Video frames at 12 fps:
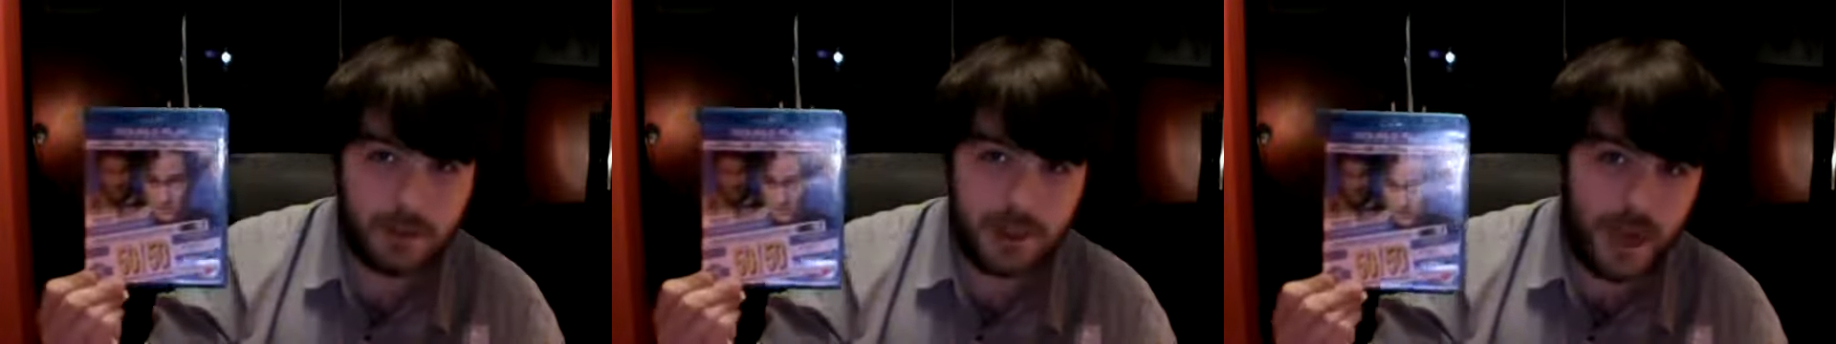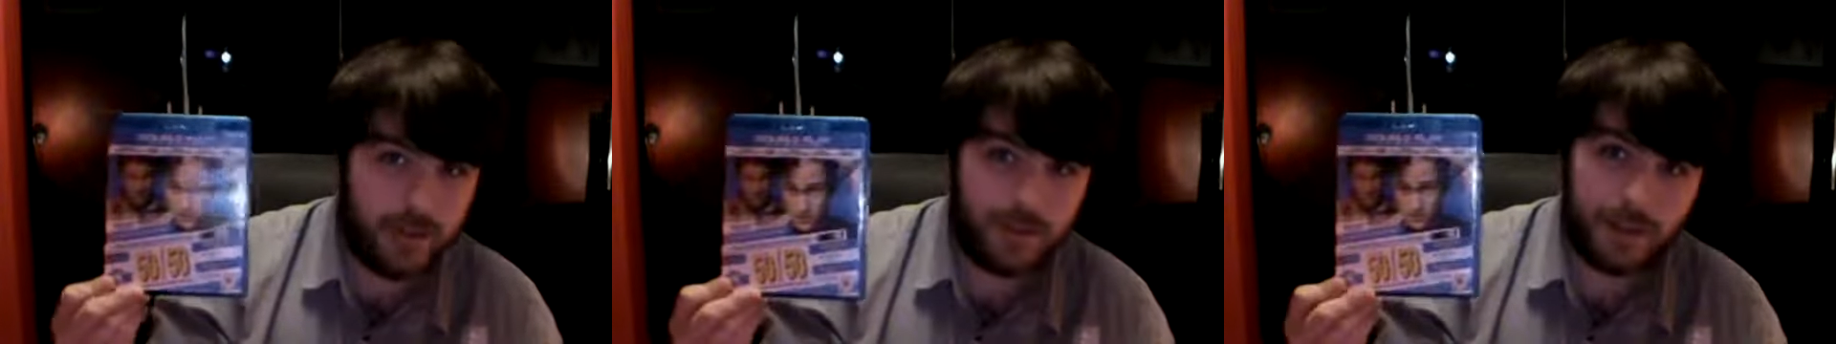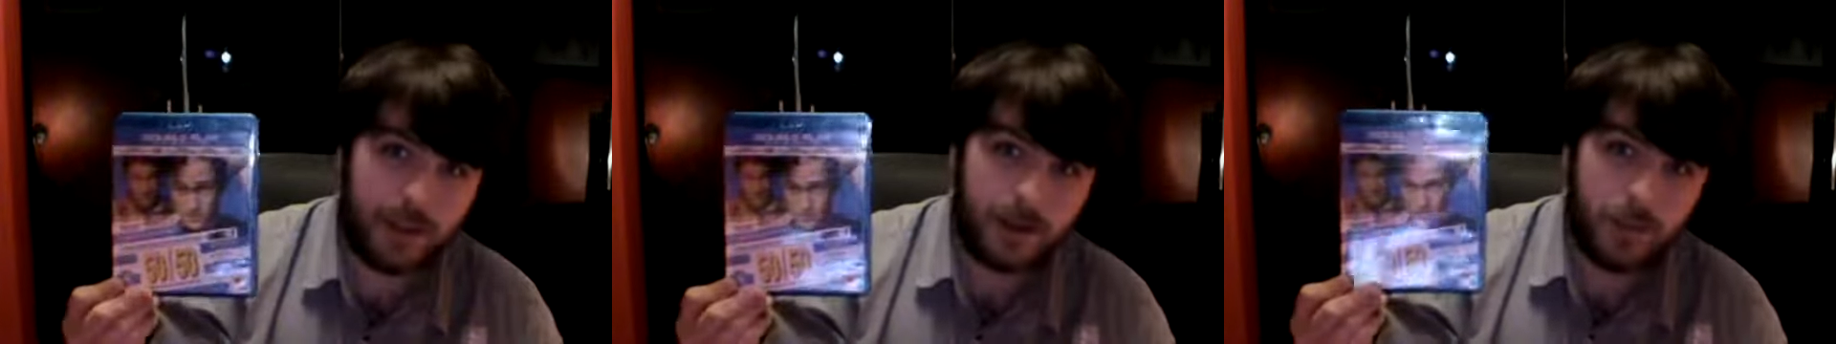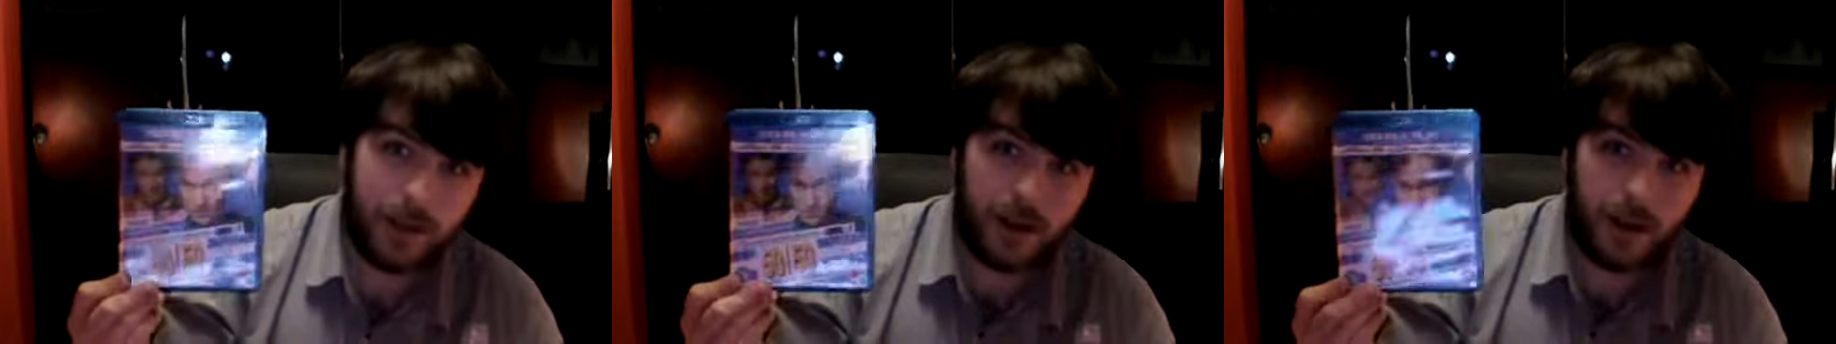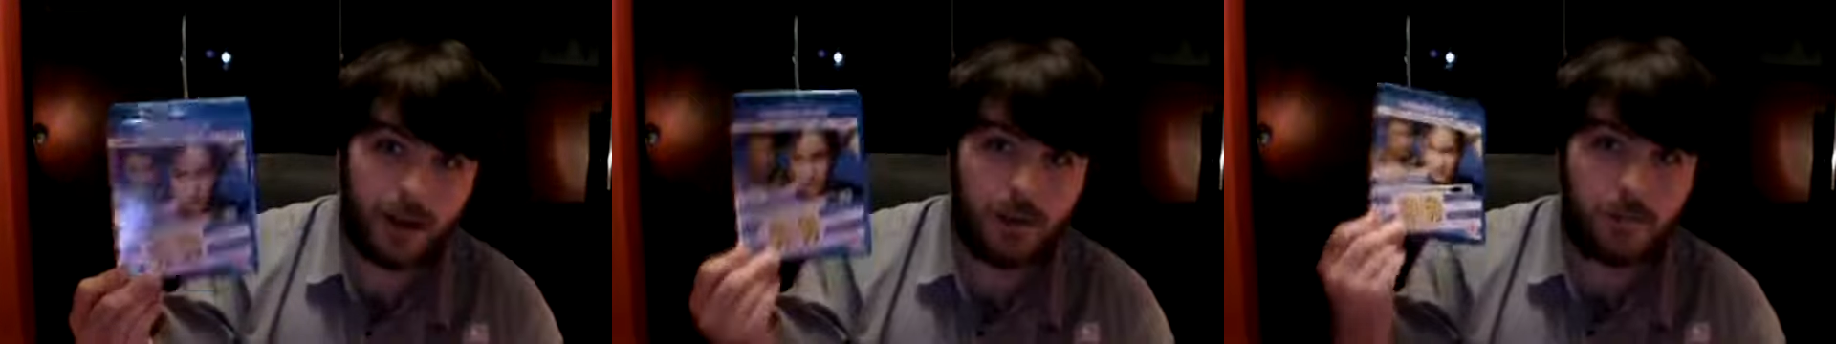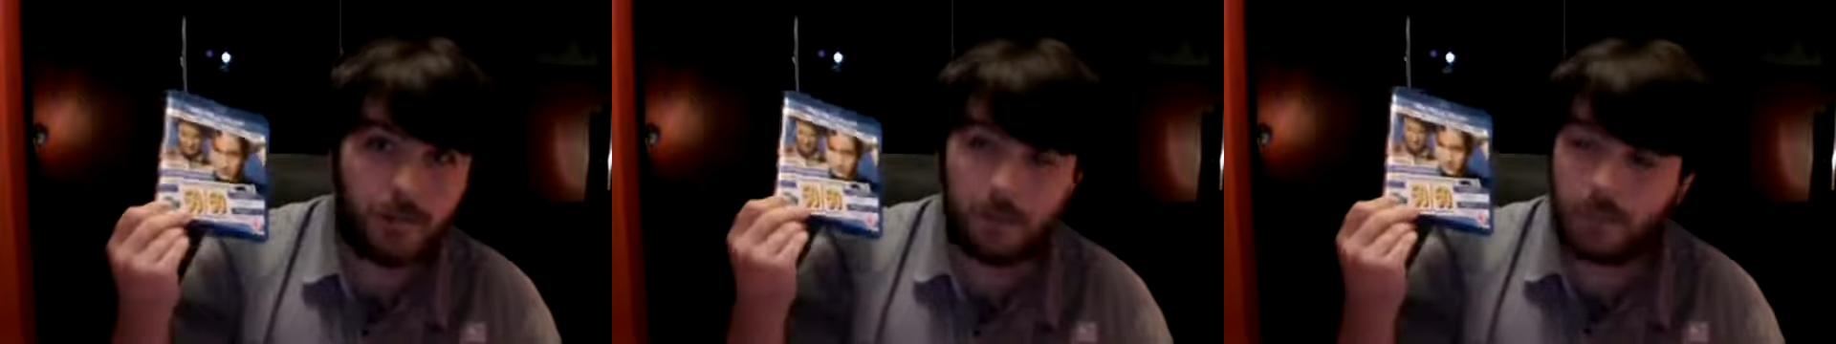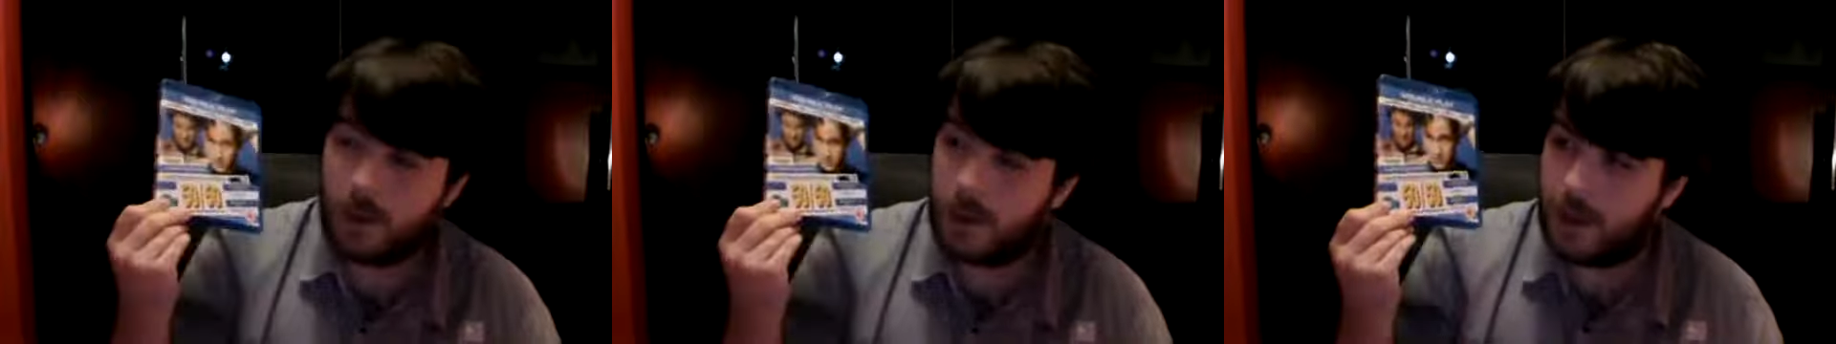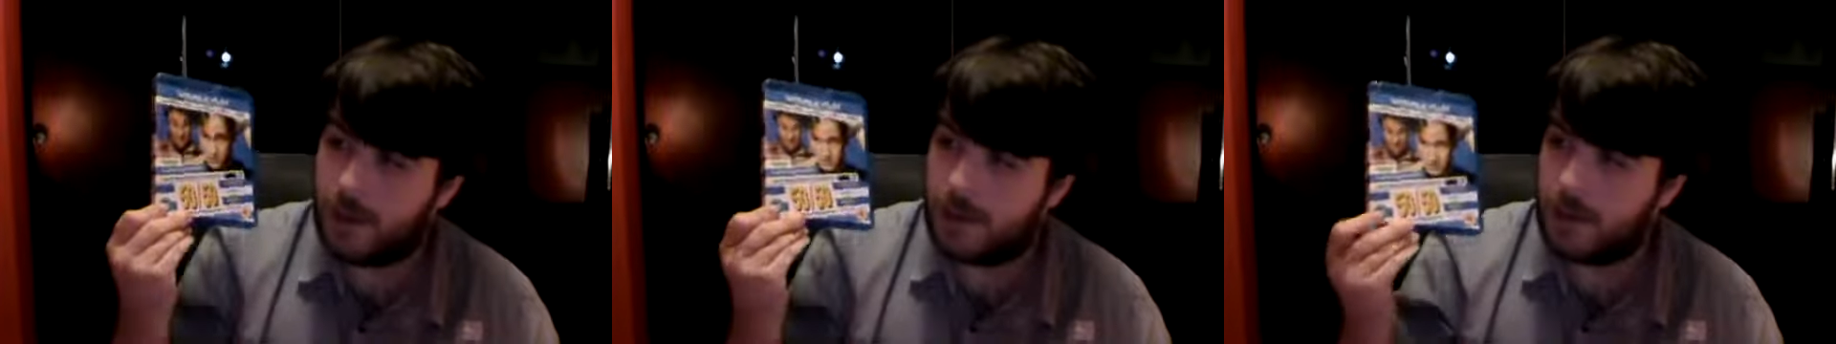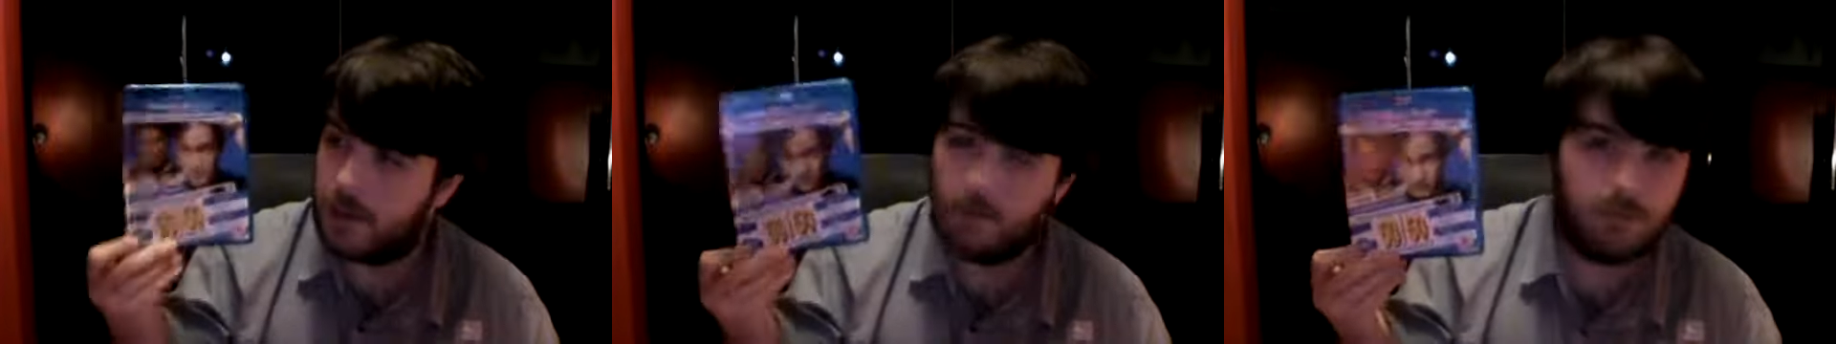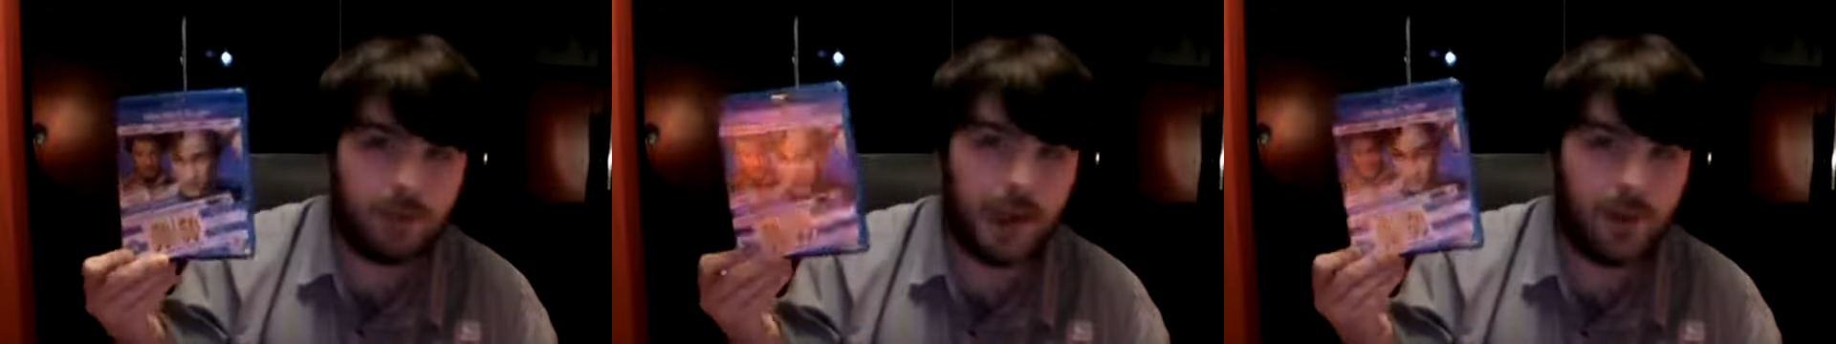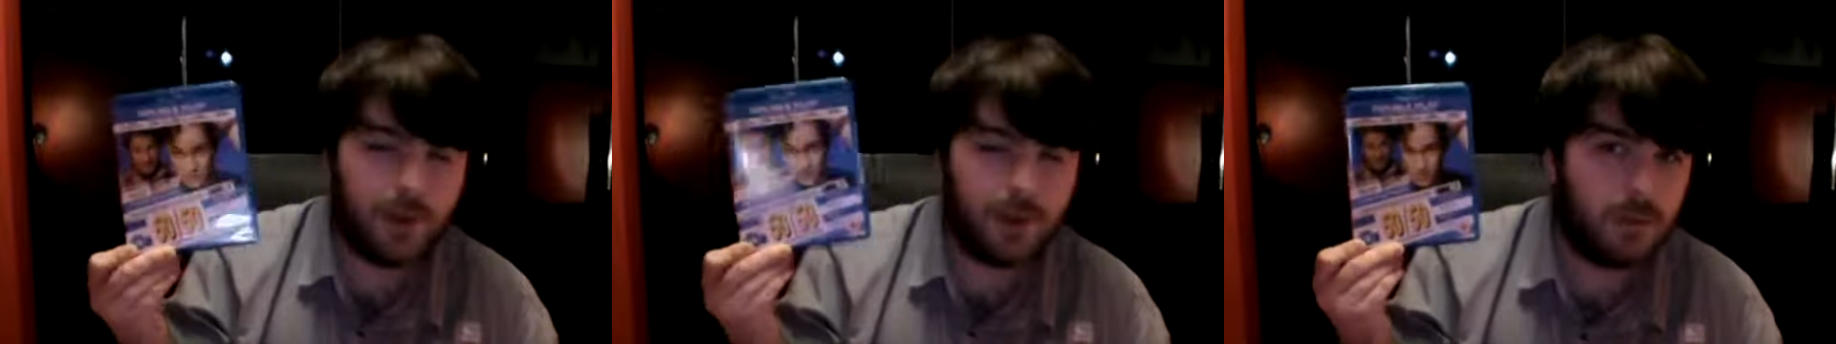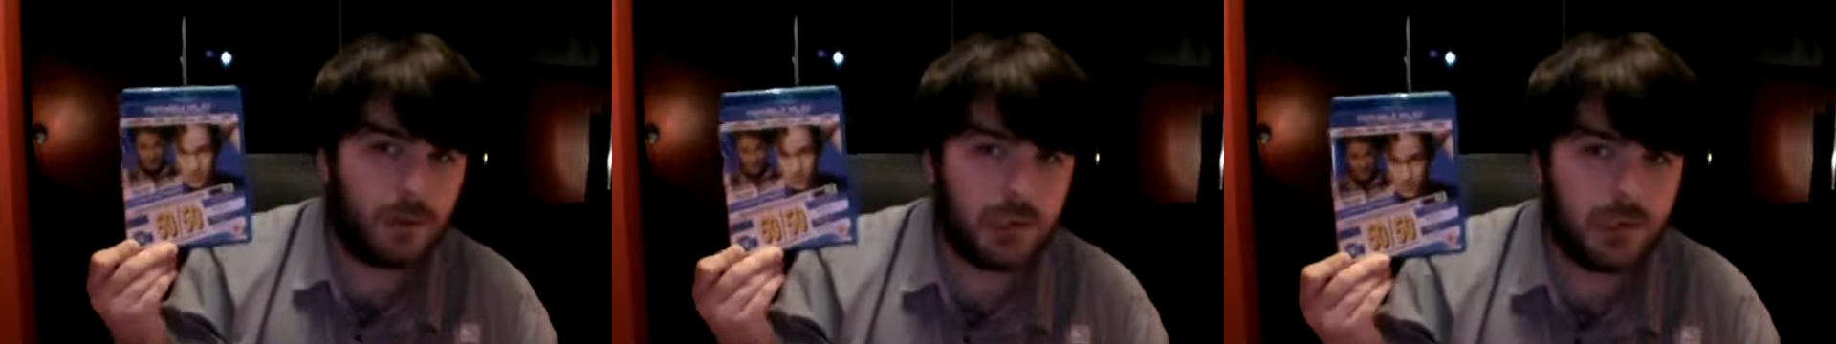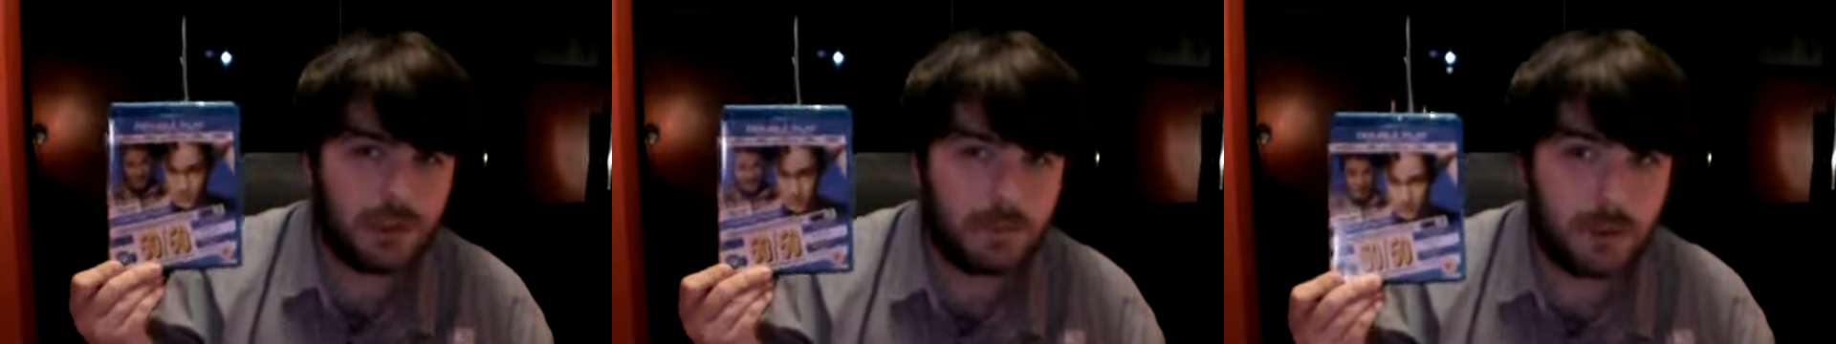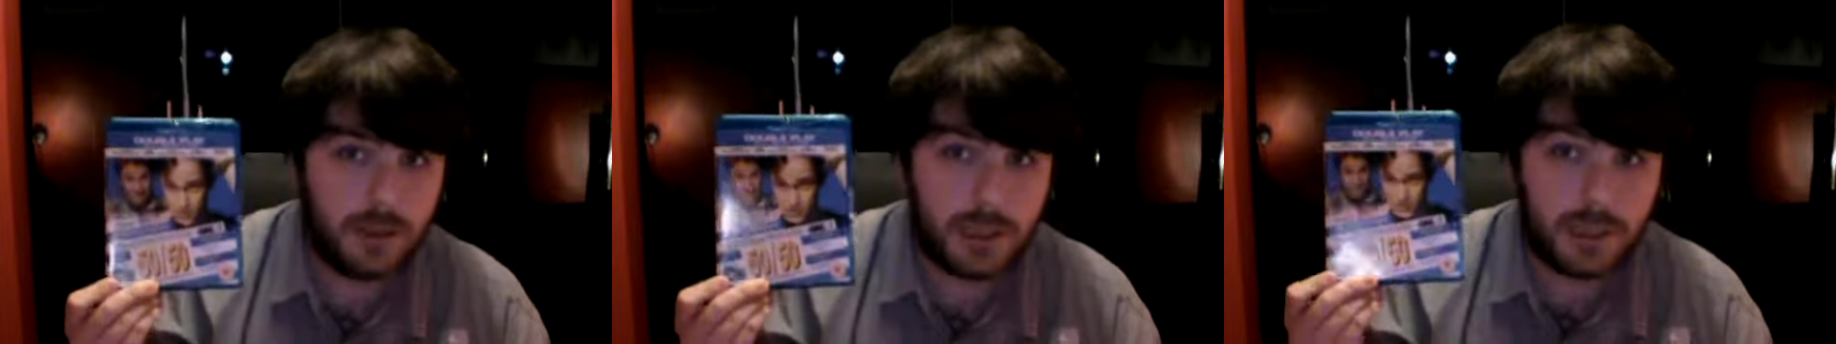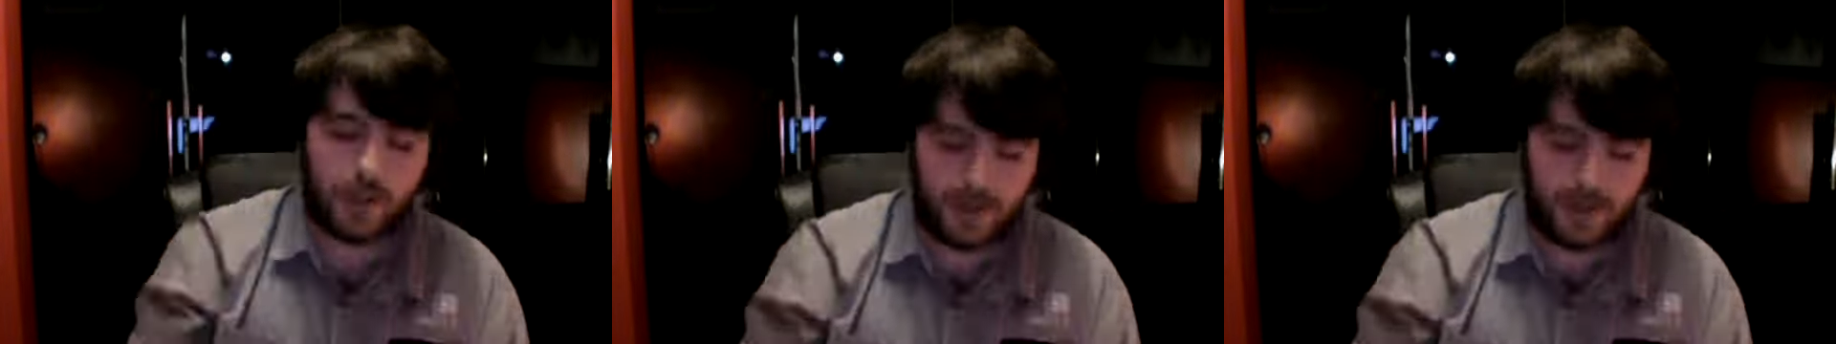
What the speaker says: Definitely pick up. And can't wait to watch it on Blu-ray.